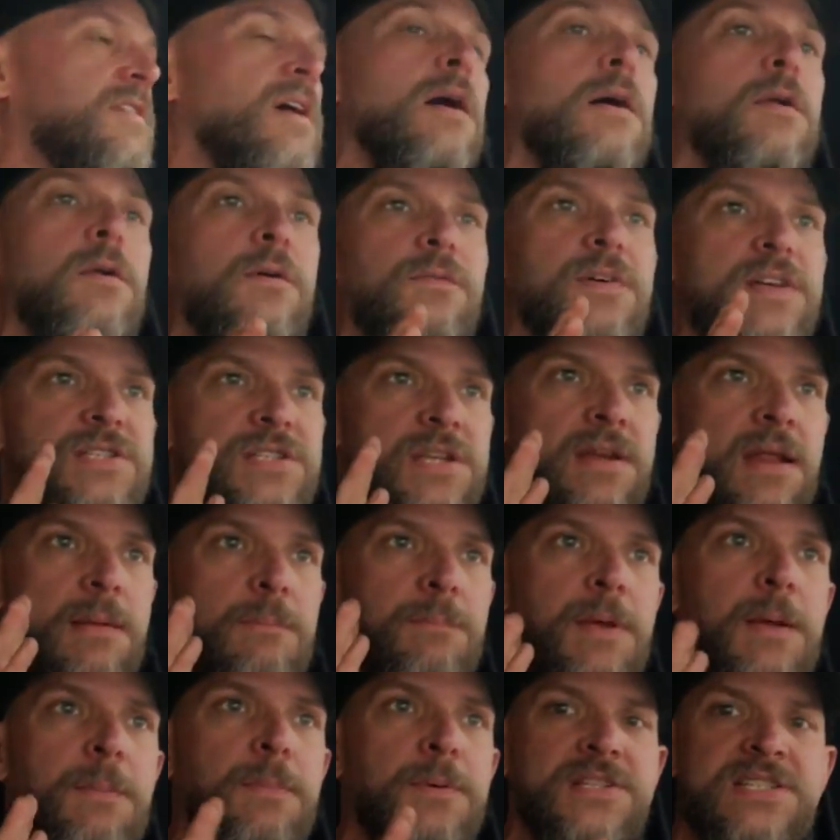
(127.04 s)
tunnel vision,
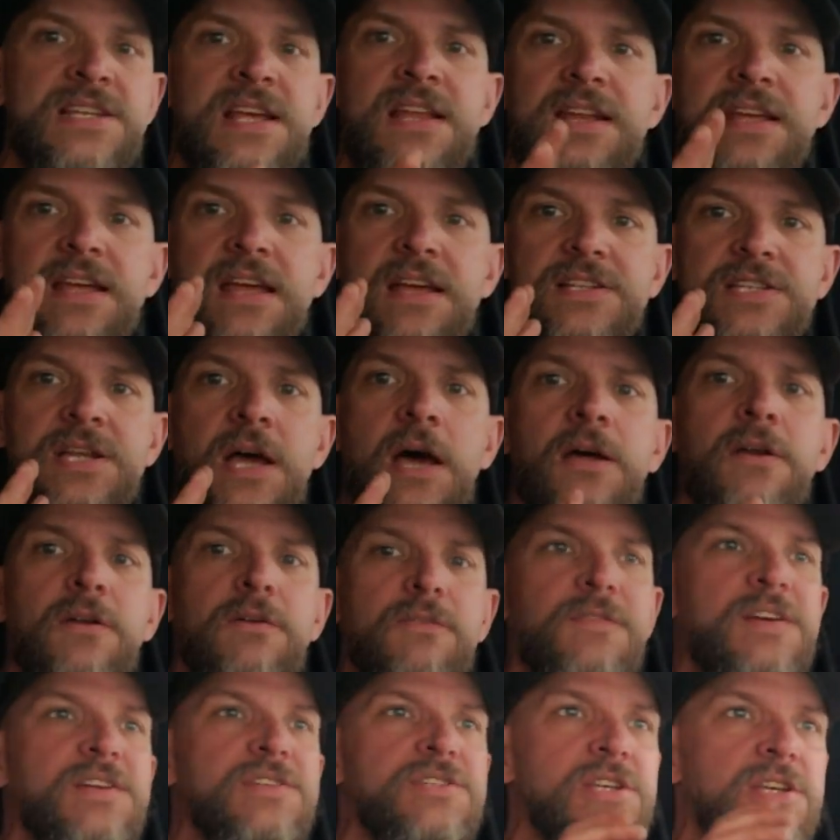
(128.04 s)
and people tend to get
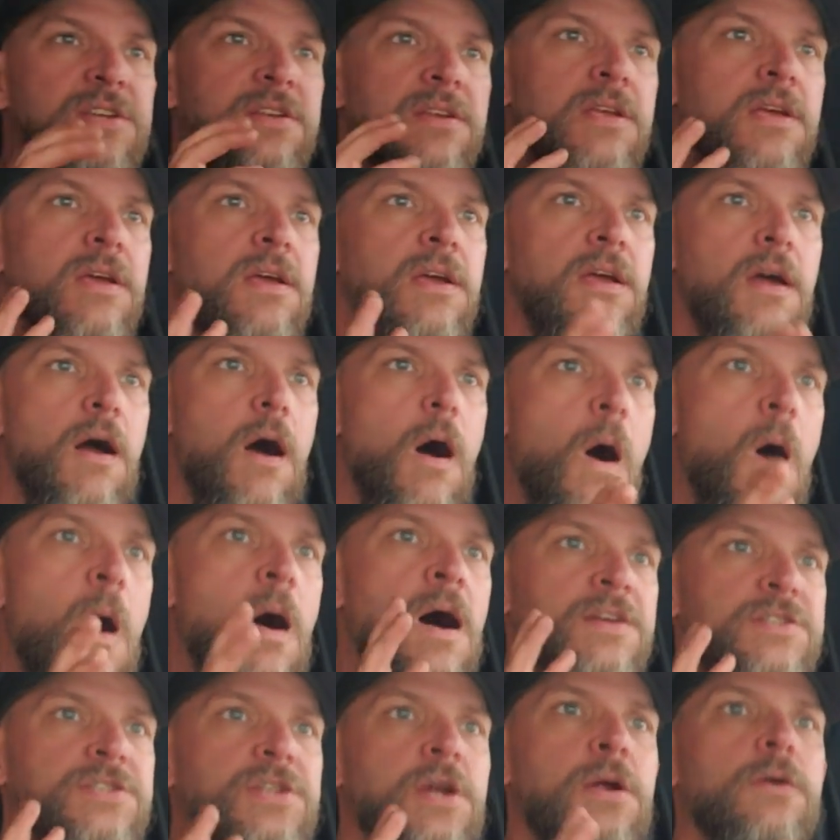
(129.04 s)
tunnel vision
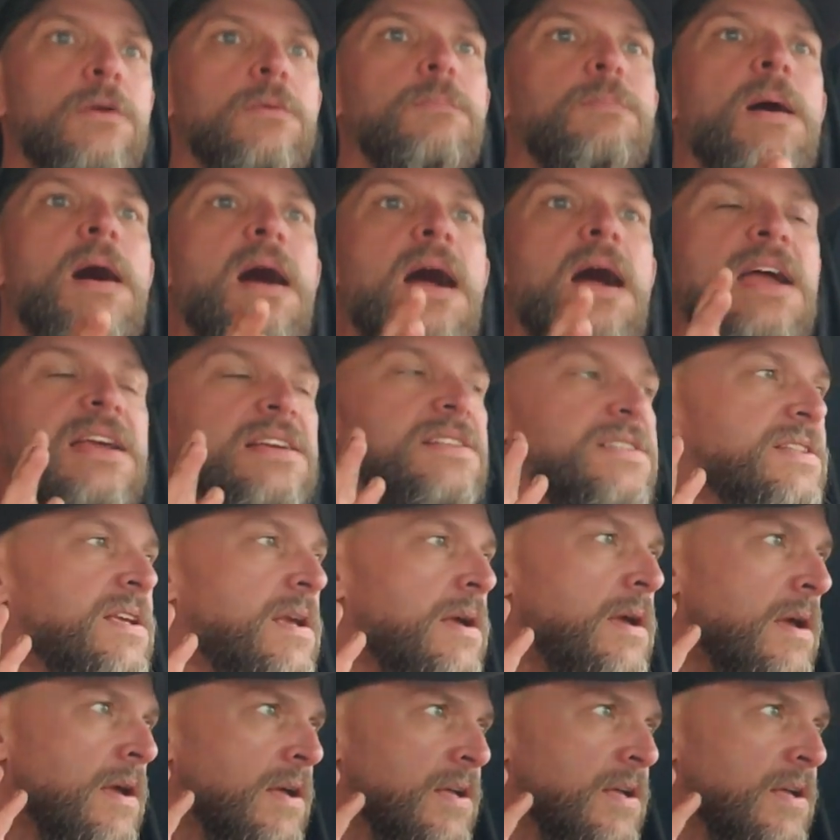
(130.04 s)
on turnpikes.